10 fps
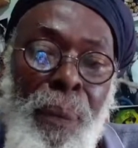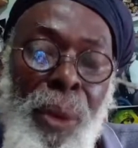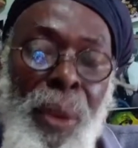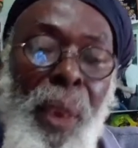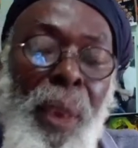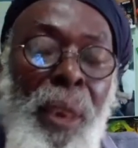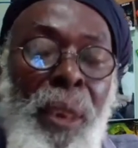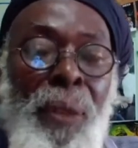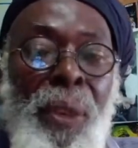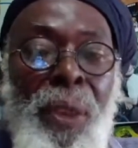So it's a
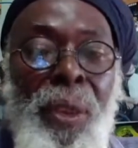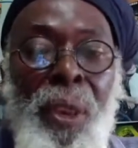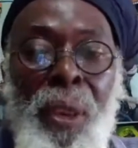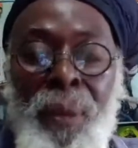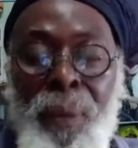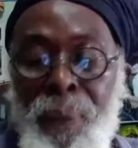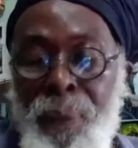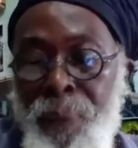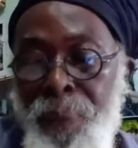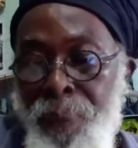collective decision.
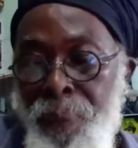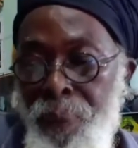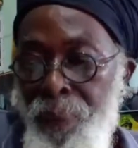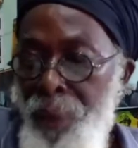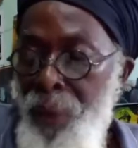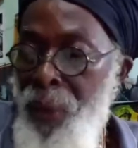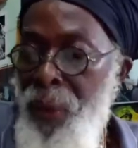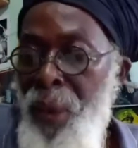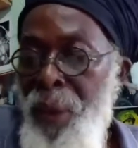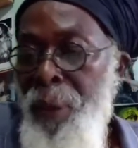You
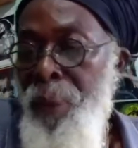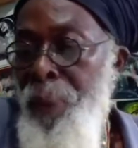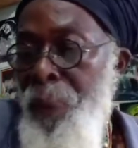see it?